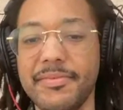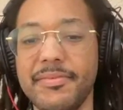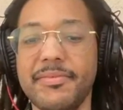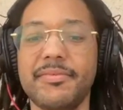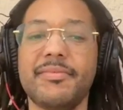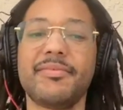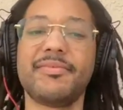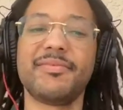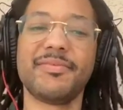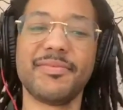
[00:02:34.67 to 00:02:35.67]

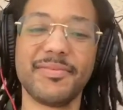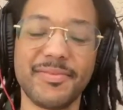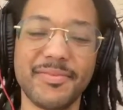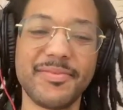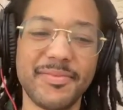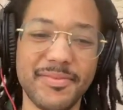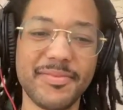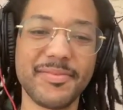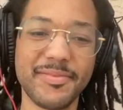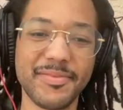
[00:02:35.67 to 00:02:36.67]

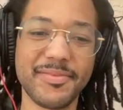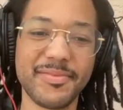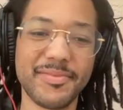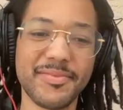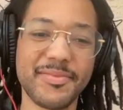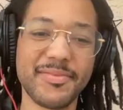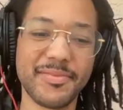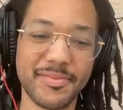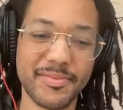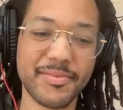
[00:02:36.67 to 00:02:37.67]

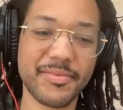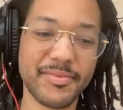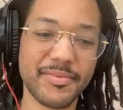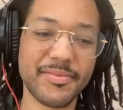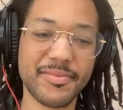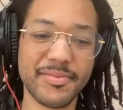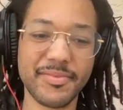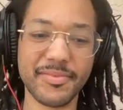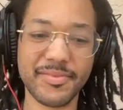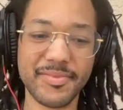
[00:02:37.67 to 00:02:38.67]

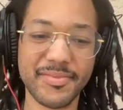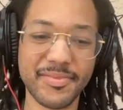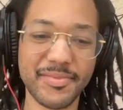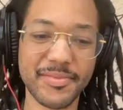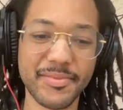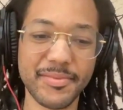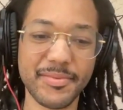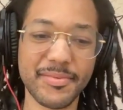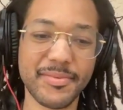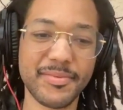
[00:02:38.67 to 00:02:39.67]

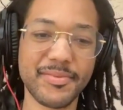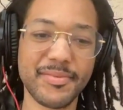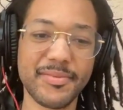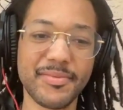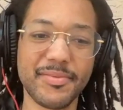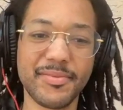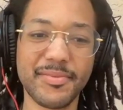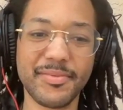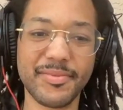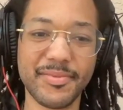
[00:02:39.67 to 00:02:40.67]

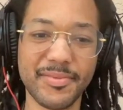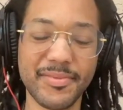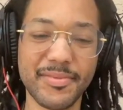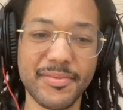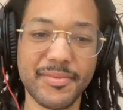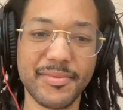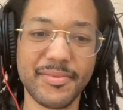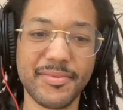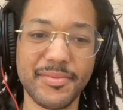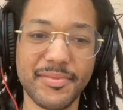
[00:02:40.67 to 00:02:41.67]

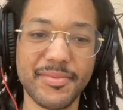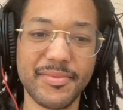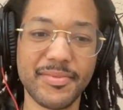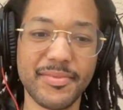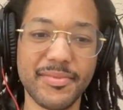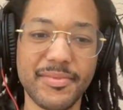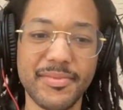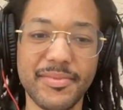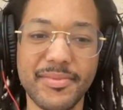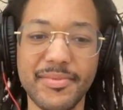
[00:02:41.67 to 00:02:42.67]
[no speech]